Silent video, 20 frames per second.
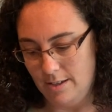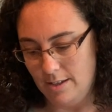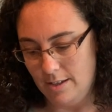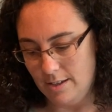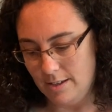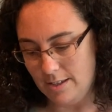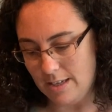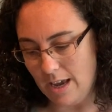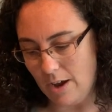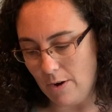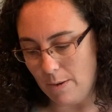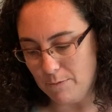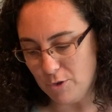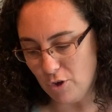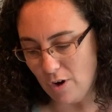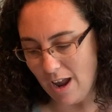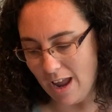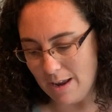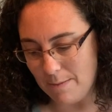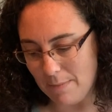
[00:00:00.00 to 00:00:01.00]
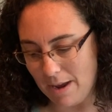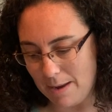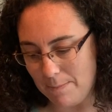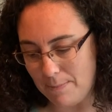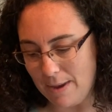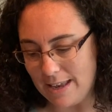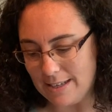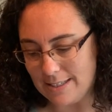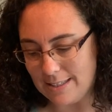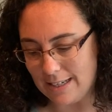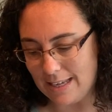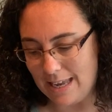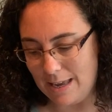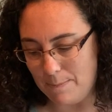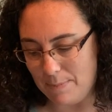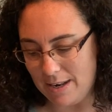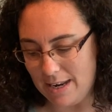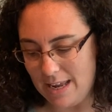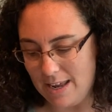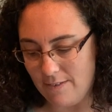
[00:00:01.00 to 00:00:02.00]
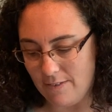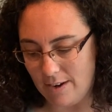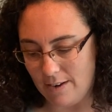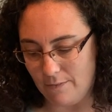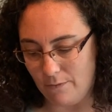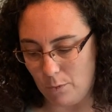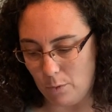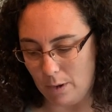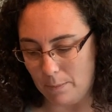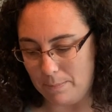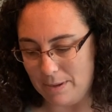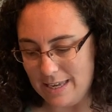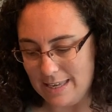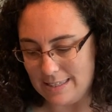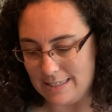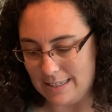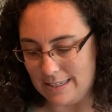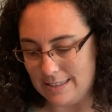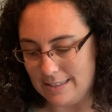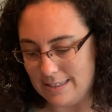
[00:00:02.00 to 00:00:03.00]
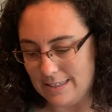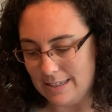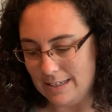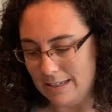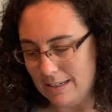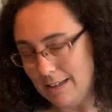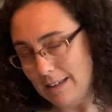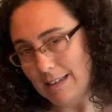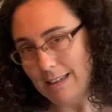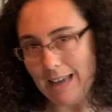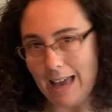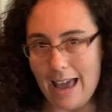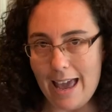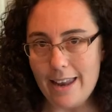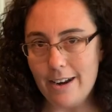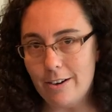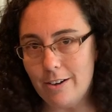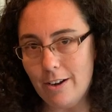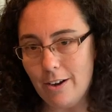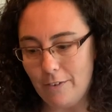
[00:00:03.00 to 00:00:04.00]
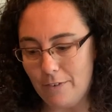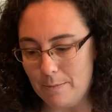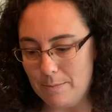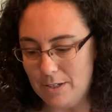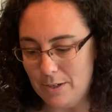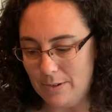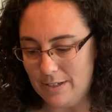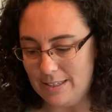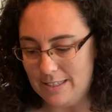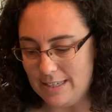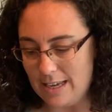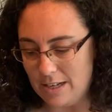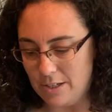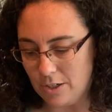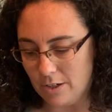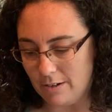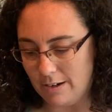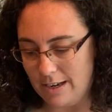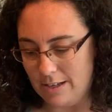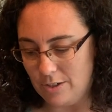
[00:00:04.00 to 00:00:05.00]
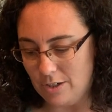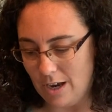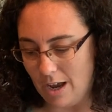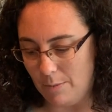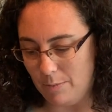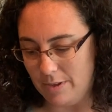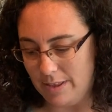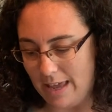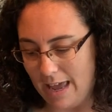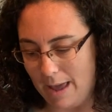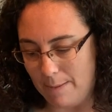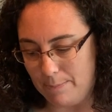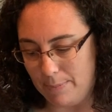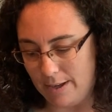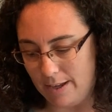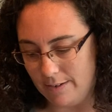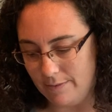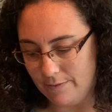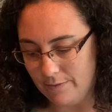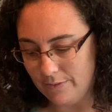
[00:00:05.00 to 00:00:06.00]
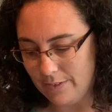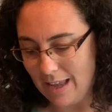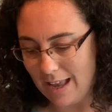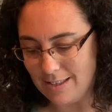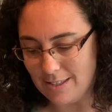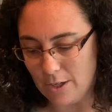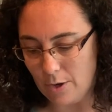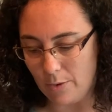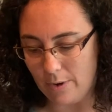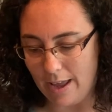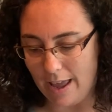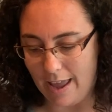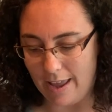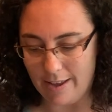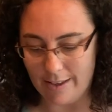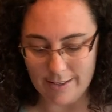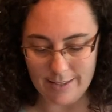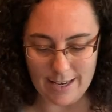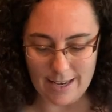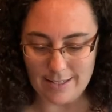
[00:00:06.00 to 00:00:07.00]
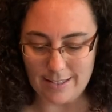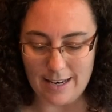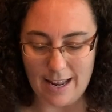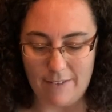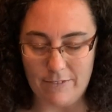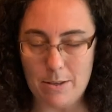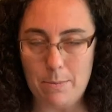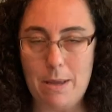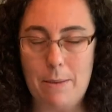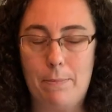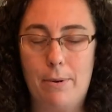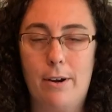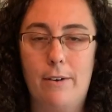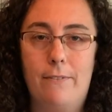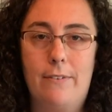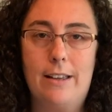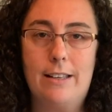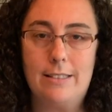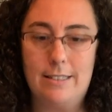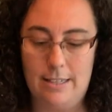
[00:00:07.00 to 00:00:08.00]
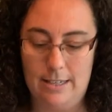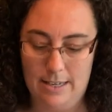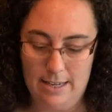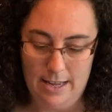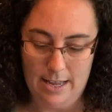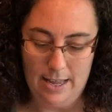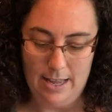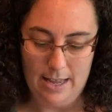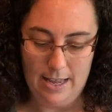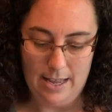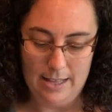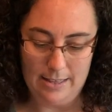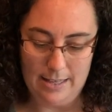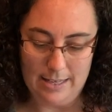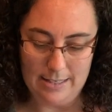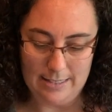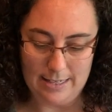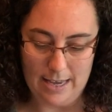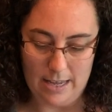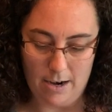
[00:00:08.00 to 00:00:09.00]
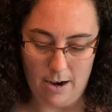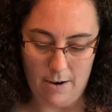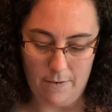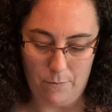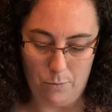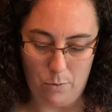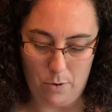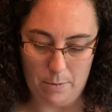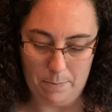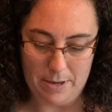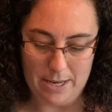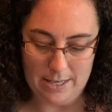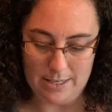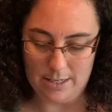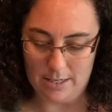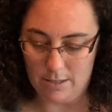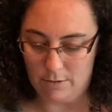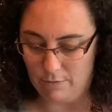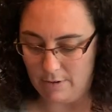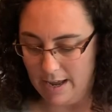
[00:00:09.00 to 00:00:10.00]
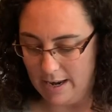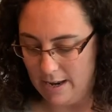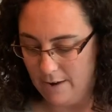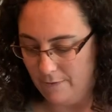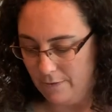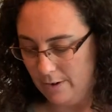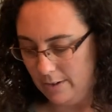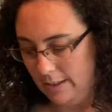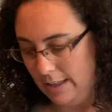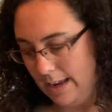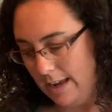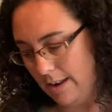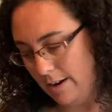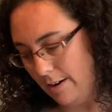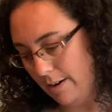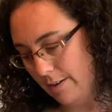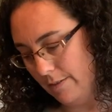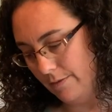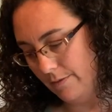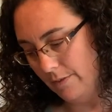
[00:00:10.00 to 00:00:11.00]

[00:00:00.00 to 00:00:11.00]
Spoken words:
So I'm trying my best to keep it even in 4 pieces. I don't know if I'm doing such a great job with that, but that's okay. It doesn't have to be perfect. And let's get our 4 pieces ready for later.